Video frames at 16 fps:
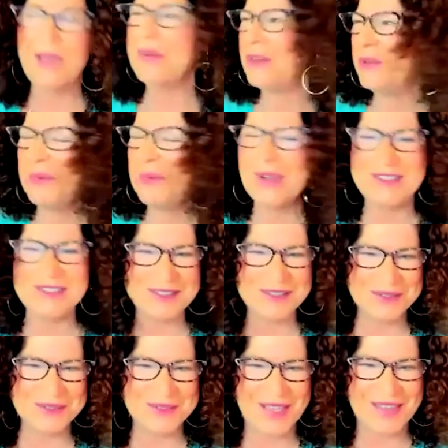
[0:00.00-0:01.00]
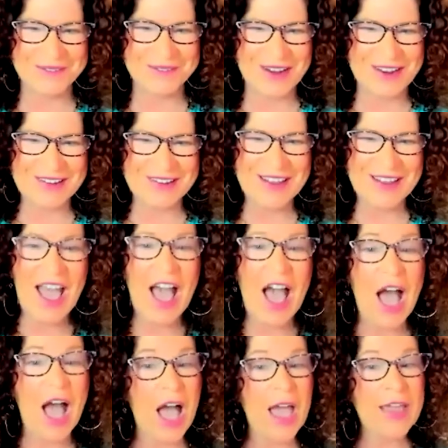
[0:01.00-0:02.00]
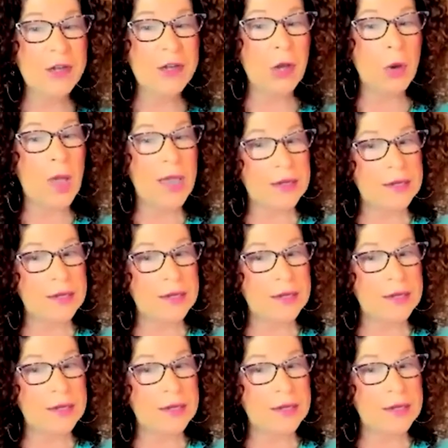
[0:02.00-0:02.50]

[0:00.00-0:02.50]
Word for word: i mean who wants yeah. to do that right i know right.